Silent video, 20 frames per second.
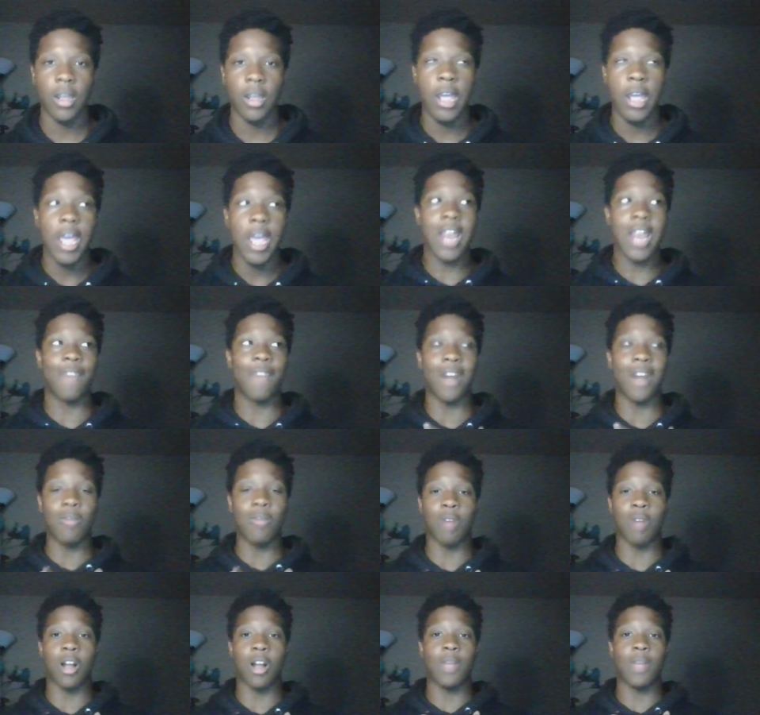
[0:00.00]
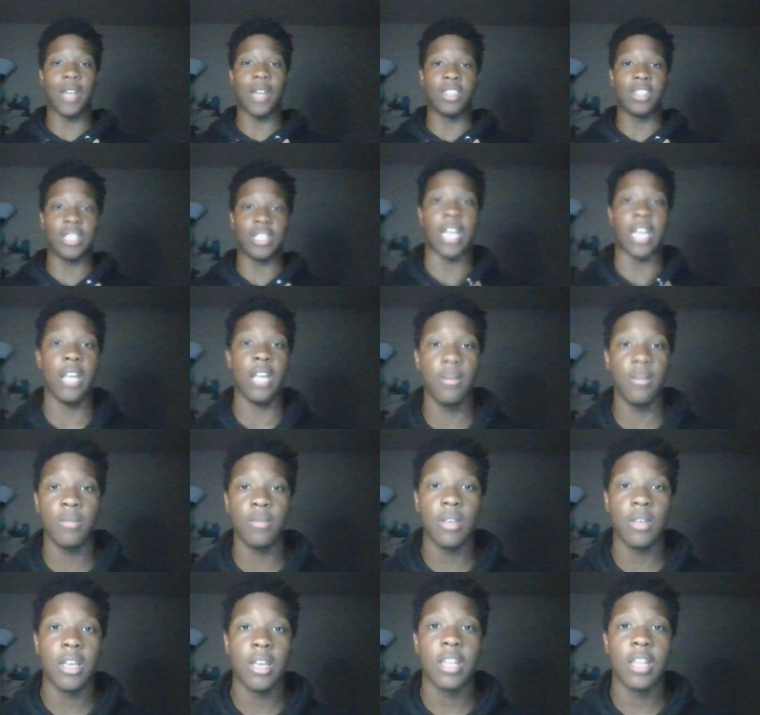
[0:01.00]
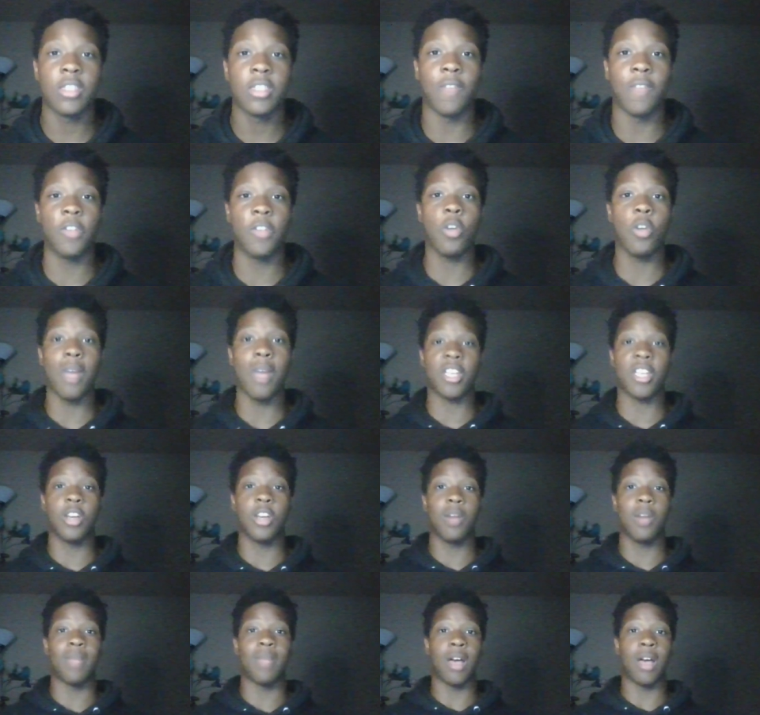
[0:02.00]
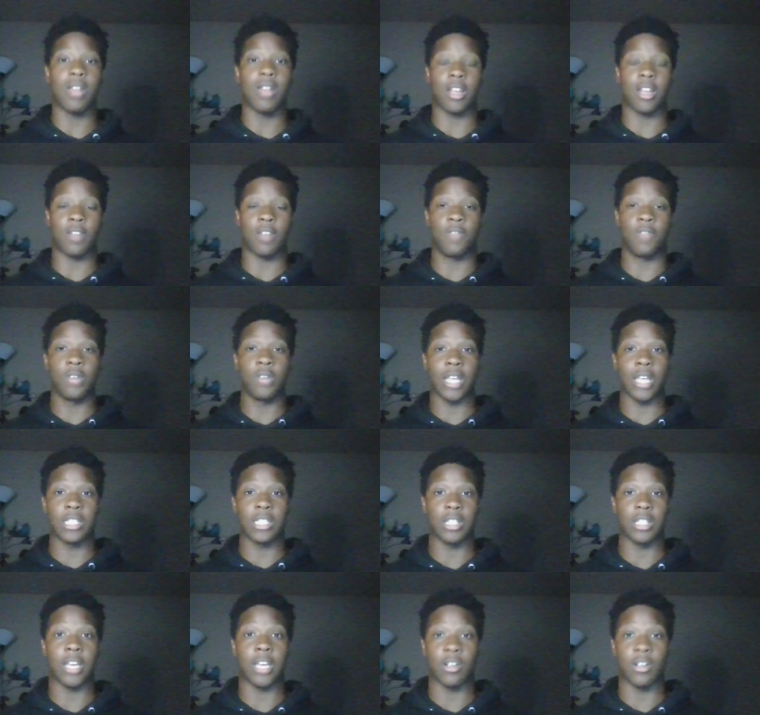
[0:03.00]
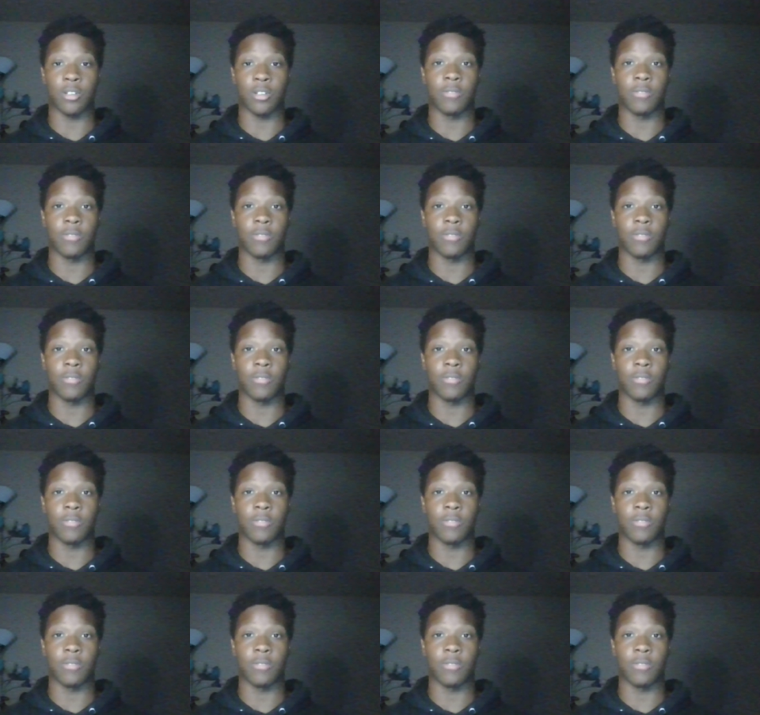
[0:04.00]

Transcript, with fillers: And if I'm wrong about the date, the video might come out like a few days later.